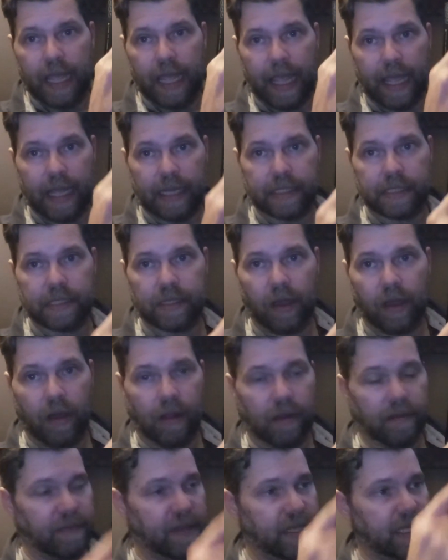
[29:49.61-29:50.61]
Hence
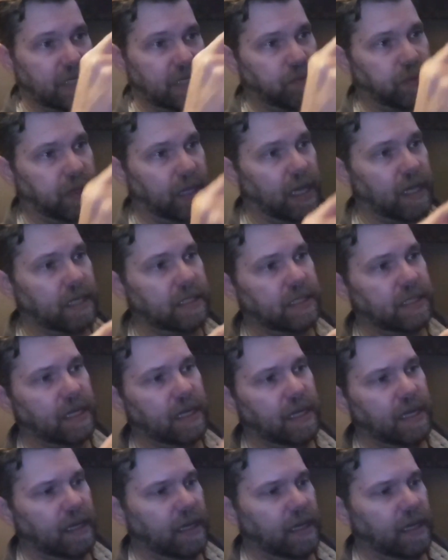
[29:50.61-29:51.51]
all of these plugs.